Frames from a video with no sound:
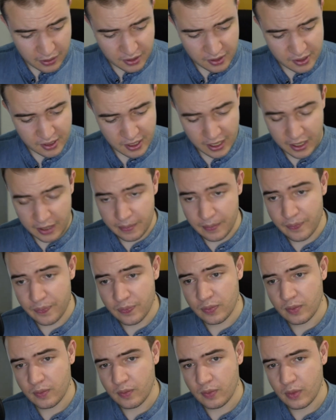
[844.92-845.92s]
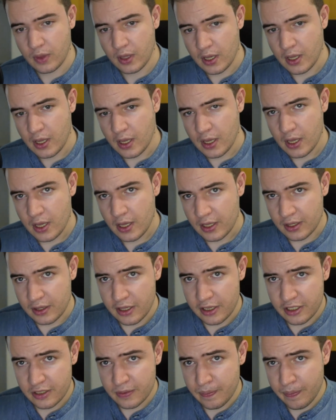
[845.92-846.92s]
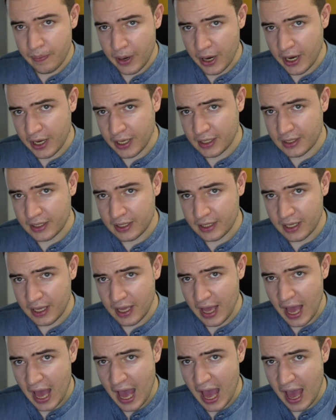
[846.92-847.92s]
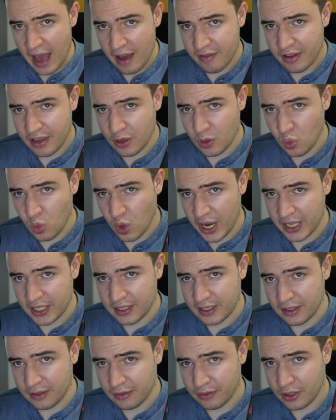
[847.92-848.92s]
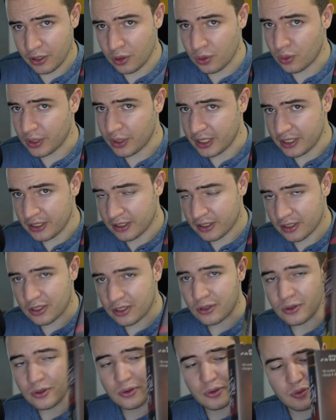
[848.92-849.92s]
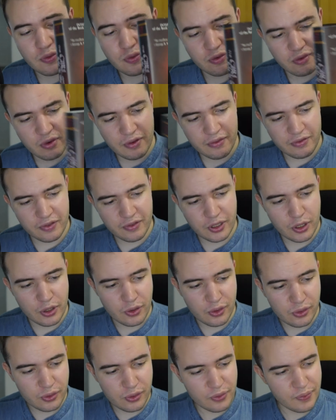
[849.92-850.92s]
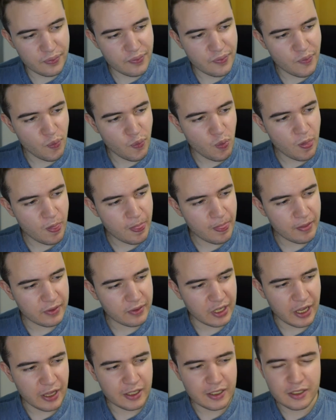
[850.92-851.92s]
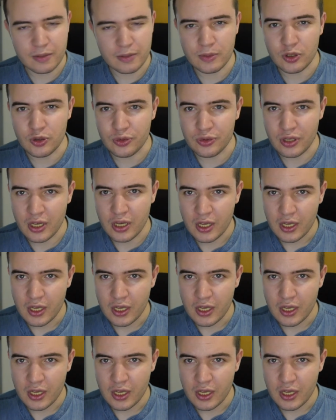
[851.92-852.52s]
to say, despite having waited a few weeks to review The Girl and the Moon,